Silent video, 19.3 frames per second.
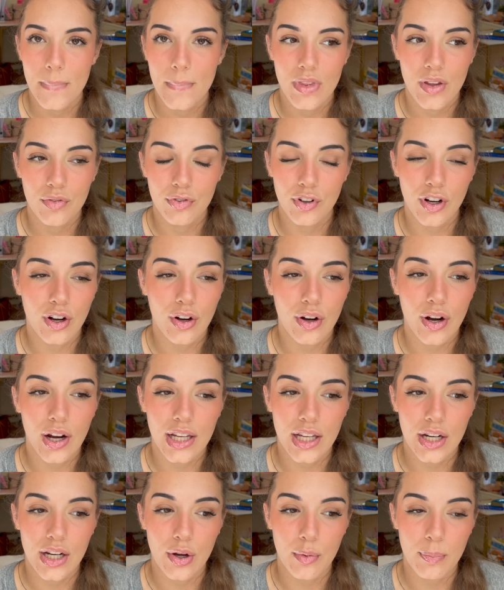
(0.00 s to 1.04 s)
For,
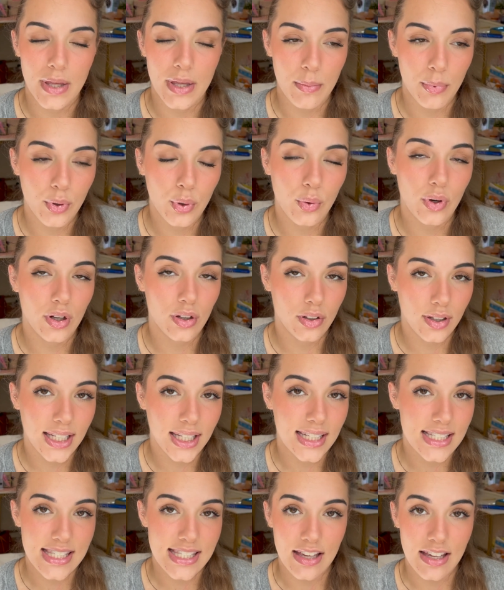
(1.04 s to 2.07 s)
you know, people who are looking
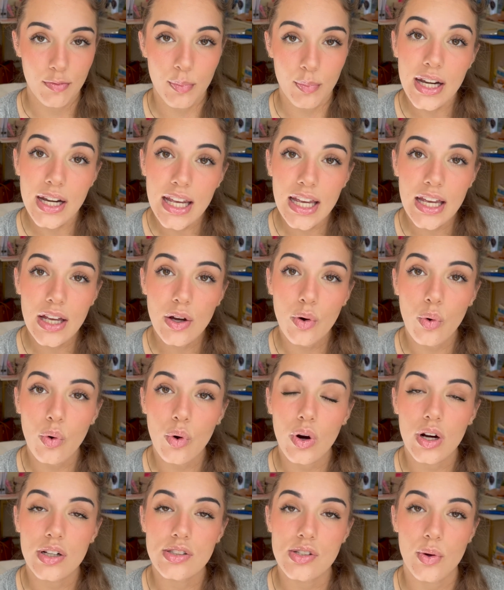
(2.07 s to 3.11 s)
to save money
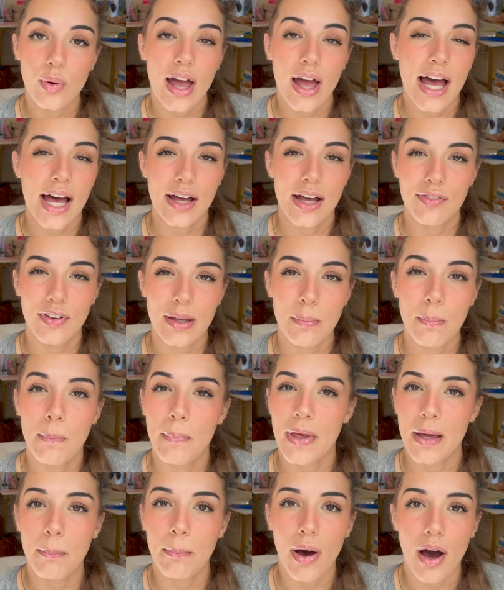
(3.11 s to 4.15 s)
or don't have like
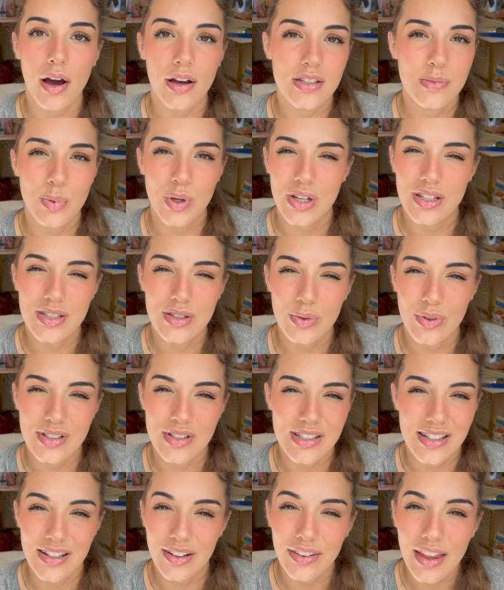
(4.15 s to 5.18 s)
big box beauty stores
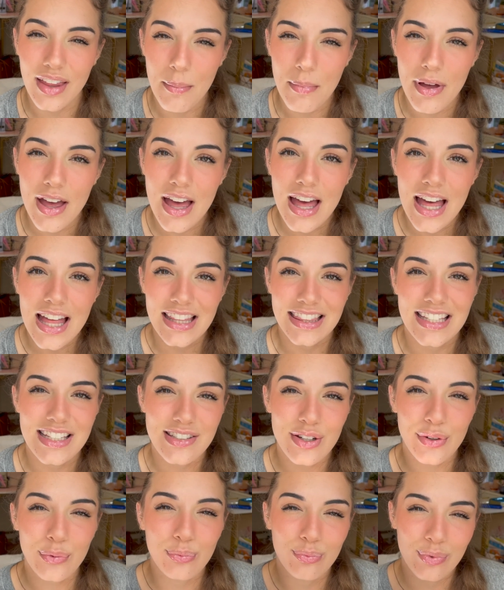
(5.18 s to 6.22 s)
near them, these
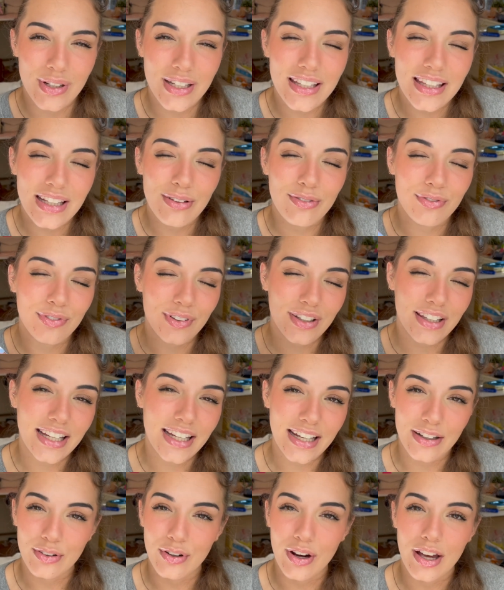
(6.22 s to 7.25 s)
are really, really
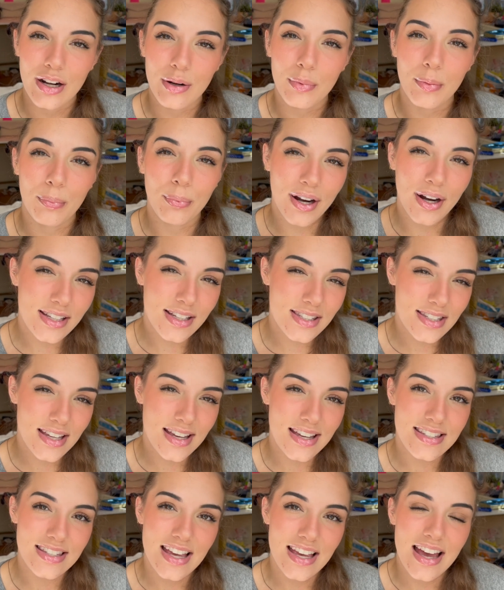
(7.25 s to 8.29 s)
incredible prices,